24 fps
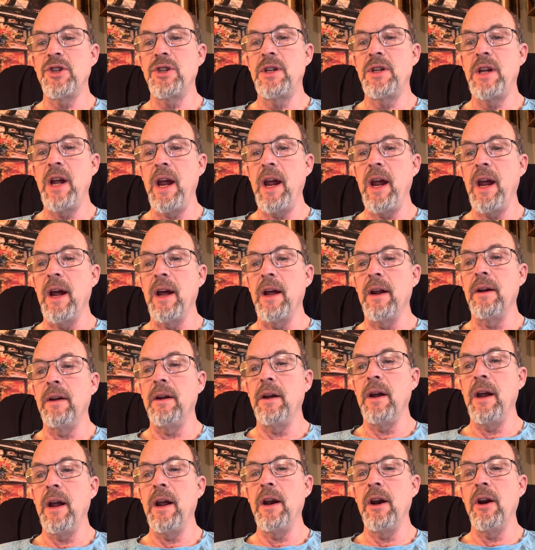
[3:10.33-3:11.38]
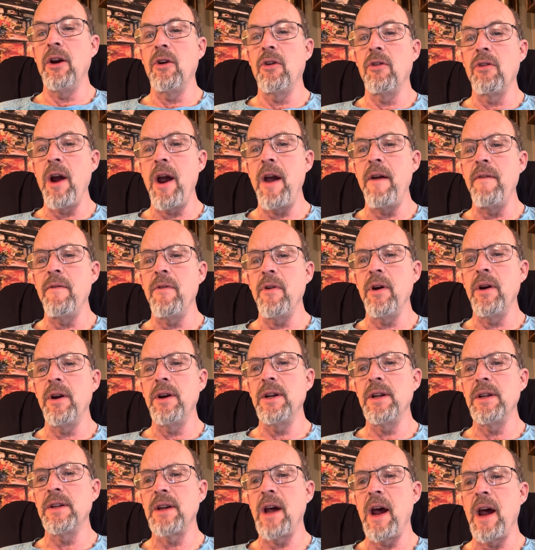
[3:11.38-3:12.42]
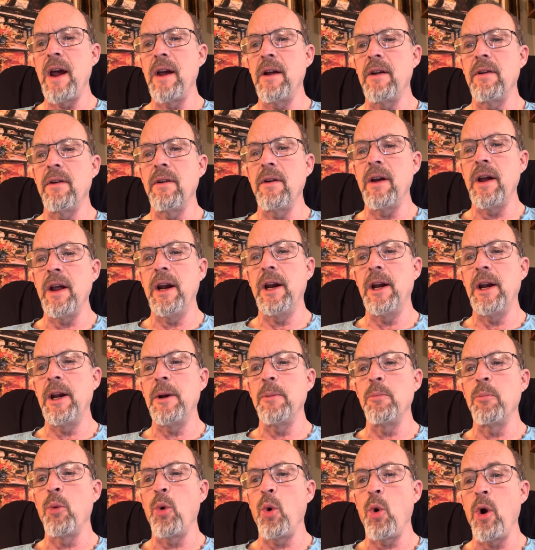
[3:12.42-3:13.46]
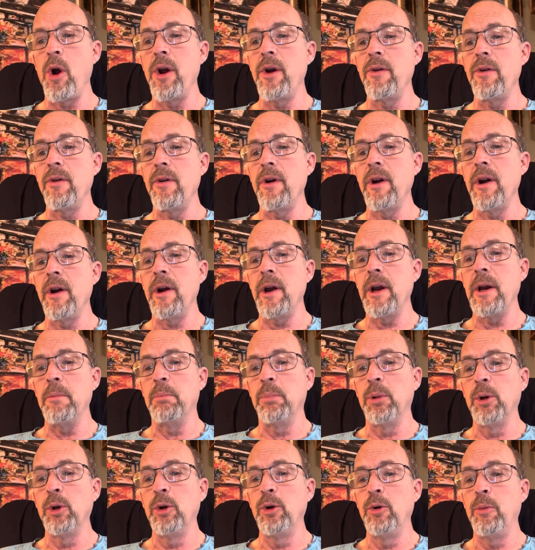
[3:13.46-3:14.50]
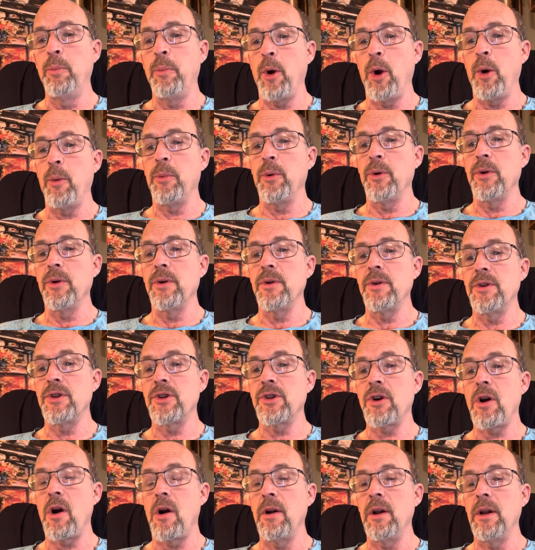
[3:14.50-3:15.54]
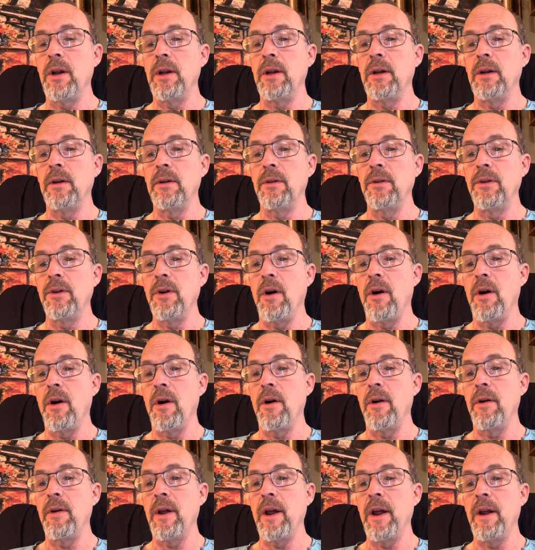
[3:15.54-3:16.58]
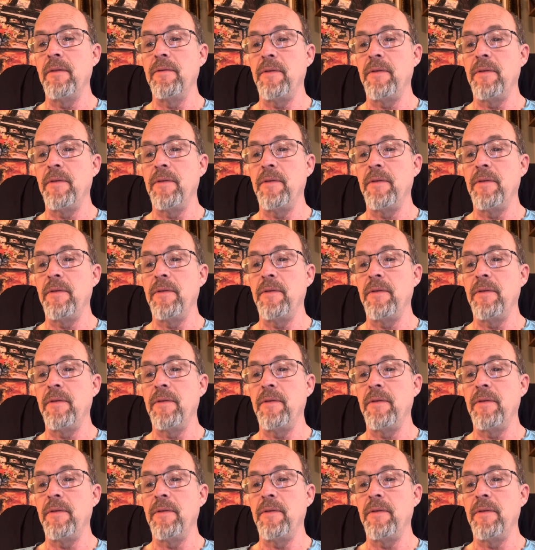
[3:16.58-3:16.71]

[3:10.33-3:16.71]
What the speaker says: Dan, an engraver and designer, and an embroiderer in blue, purple, and scarlet yarn and